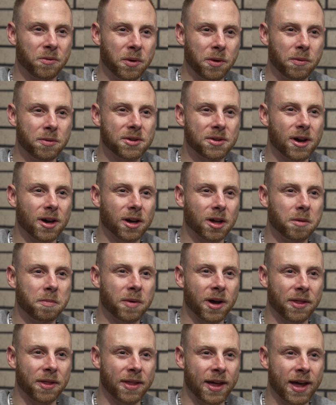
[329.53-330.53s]
We were talking
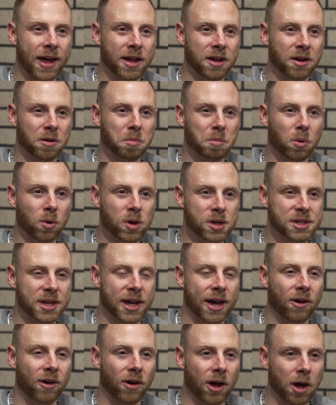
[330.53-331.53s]
about that, your Boy
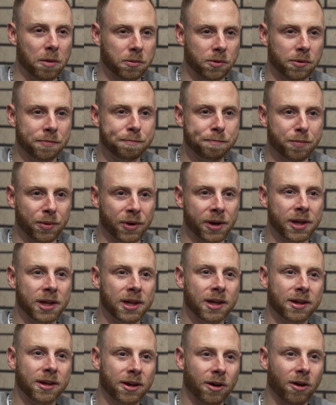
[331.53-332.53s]
Scout
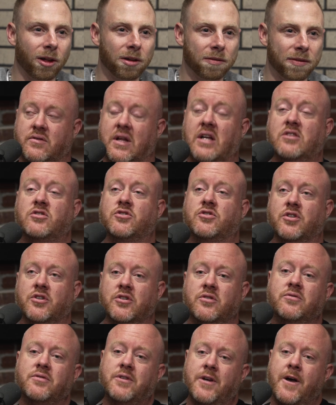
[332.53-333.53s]
upbringing and all That's
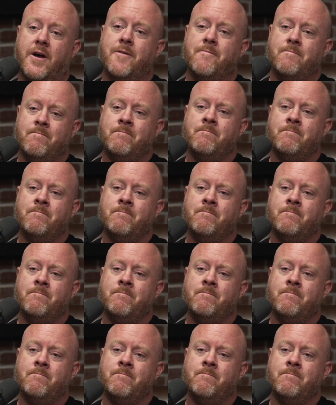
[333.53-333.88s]
true. Yeah.